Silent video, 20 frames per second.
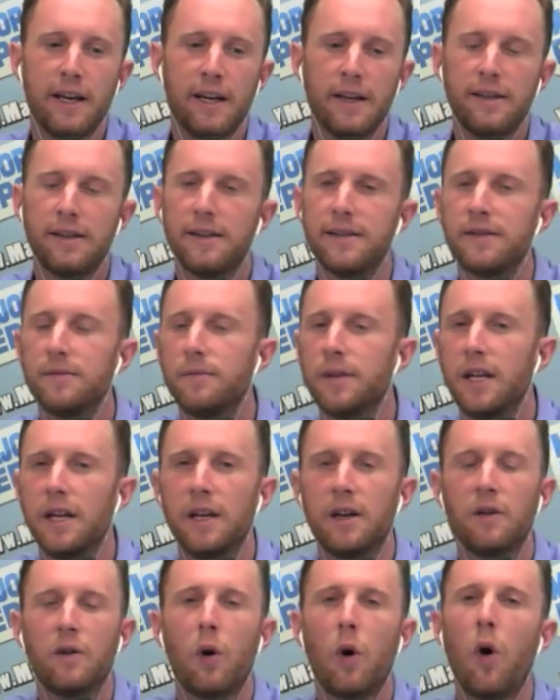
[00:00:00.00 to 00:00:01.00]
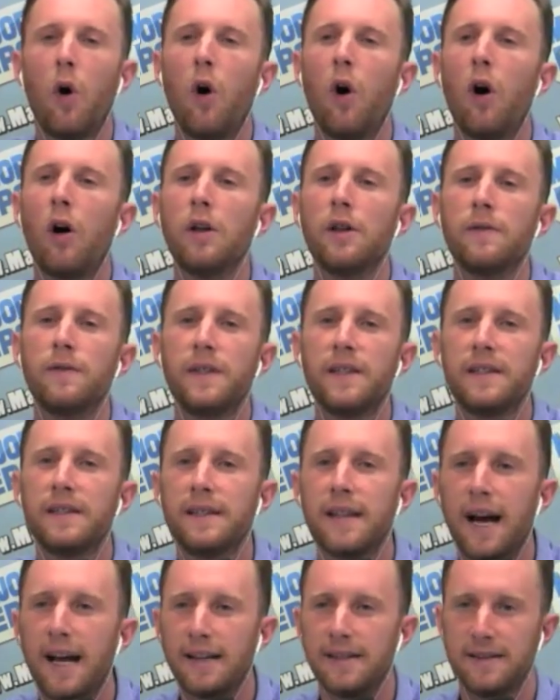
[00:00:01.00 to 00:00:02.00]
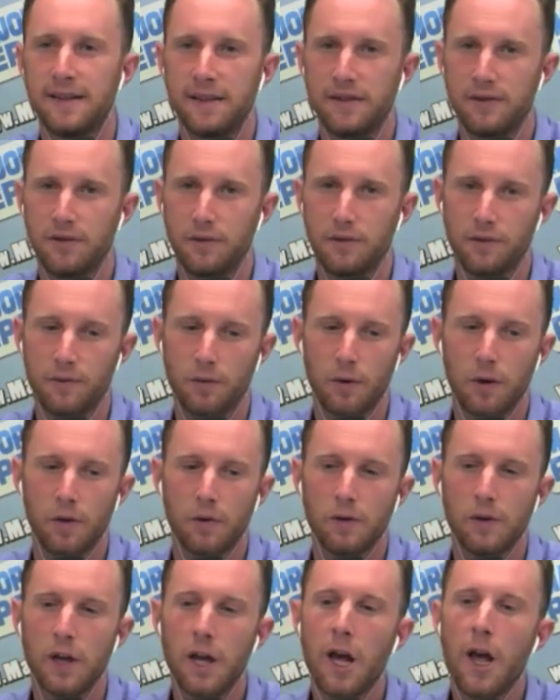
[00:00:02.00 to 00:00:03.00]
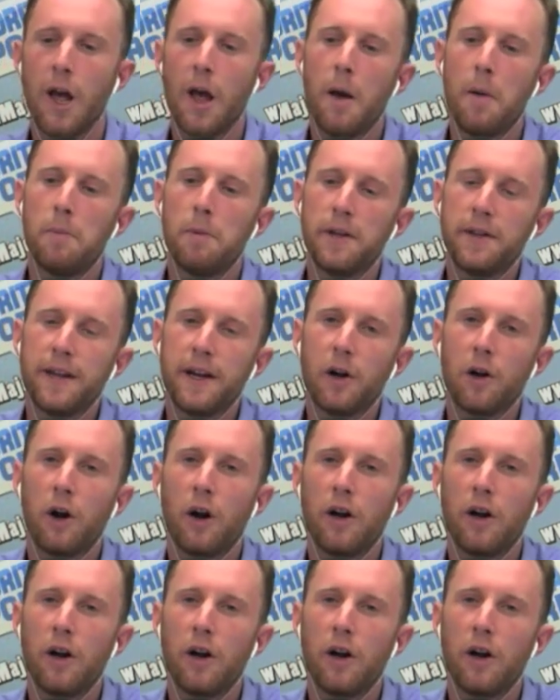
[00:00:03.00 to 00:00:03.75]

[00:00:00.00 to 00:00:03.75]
It doesn't mean, you know, all of the nonsense you throw. But there are